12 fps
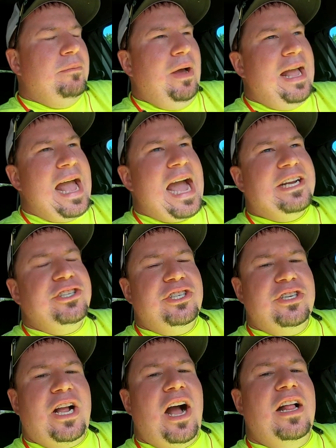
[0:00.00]
But as
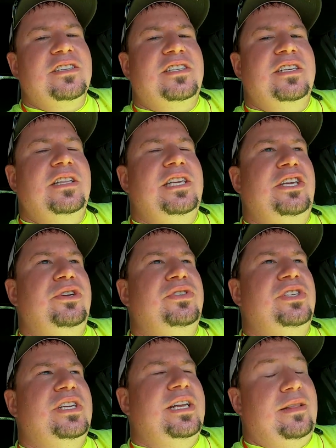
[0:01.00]
you're constantly
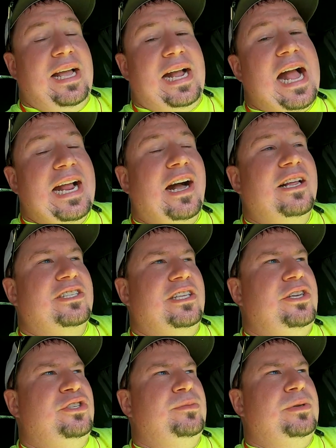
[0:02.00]
using it, like I
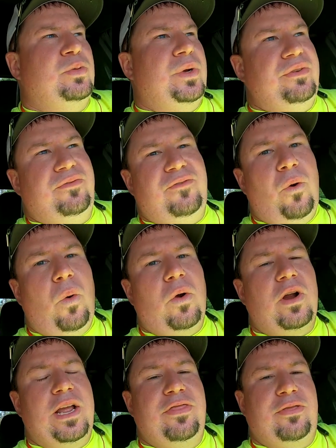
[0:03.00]
constantly use it between
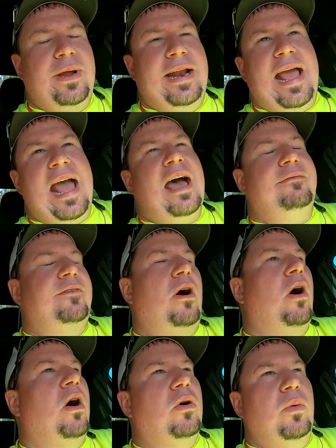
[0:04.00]
four and three and a half,
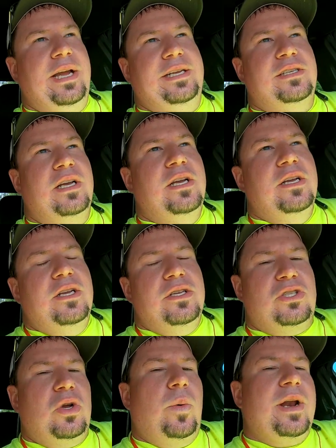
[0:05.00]
always.
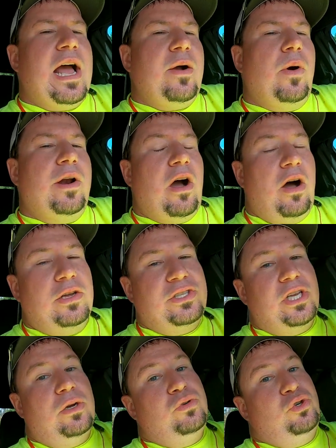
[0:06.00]
So when I wanna
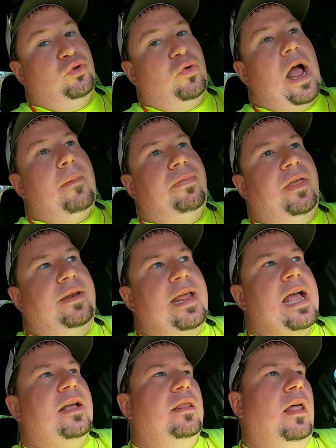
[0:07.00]
also drop the
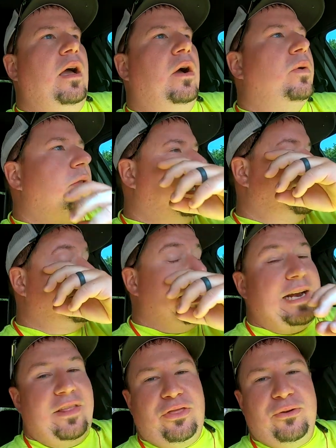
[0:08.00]
deck low, like
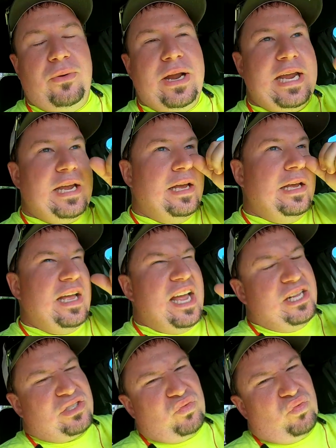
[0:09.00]
say to three,
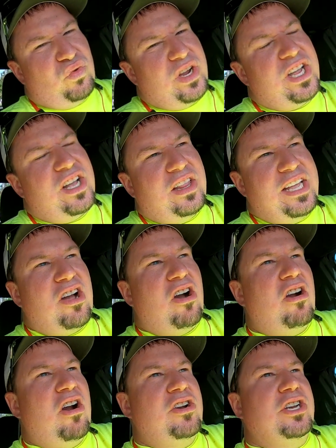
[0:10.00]
it's really
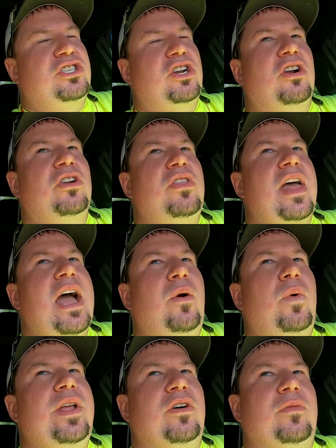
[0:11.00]
hard to turn that
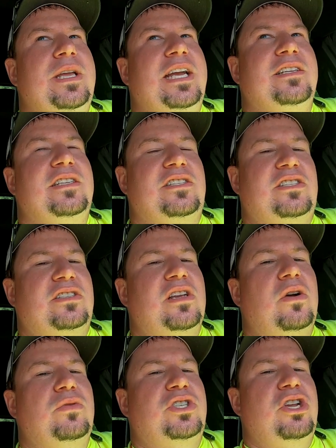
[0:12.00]
wheel because it's
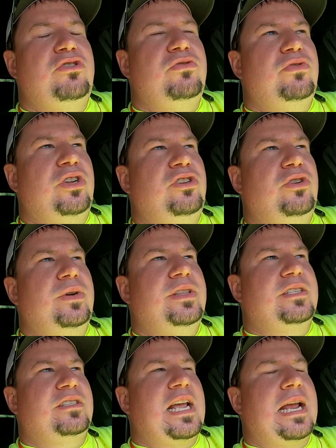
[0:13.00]
so tuned to doing
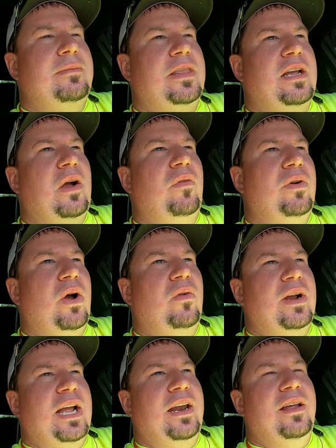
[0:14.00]
the same thing over and
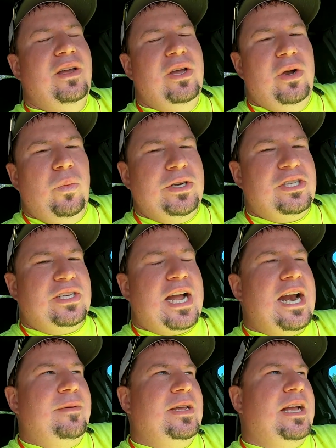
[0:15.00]
over again, which has
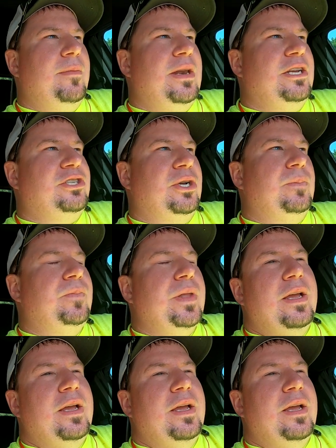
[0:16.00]
kind of become an issue.